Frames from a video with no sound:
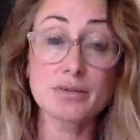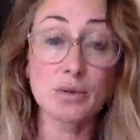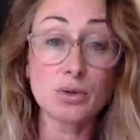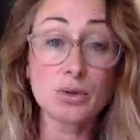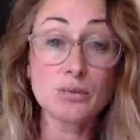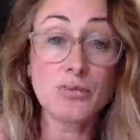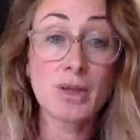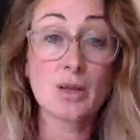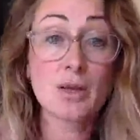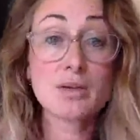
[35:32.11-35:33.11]
4,
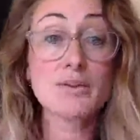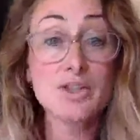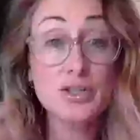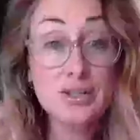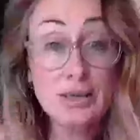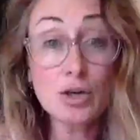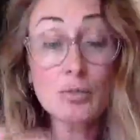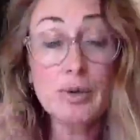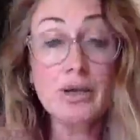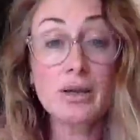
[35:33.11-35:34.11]
for just
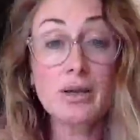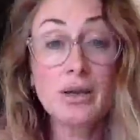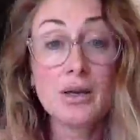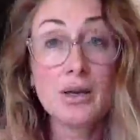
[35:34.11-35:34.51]
helping,